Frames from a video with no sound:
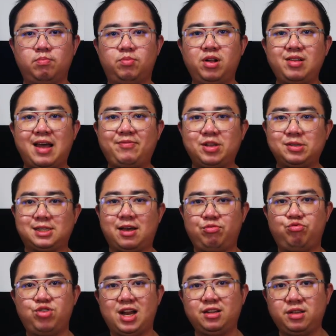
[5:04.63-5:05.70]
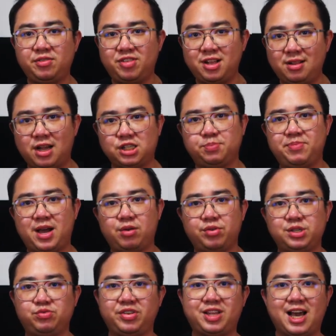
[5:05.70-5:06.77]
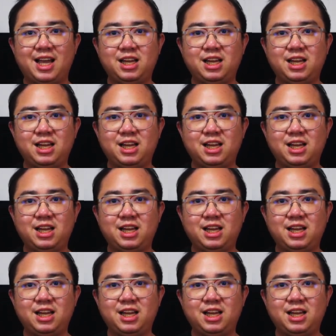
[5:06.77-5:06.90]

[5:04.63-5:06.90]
Both laptops have relatively large batteries with the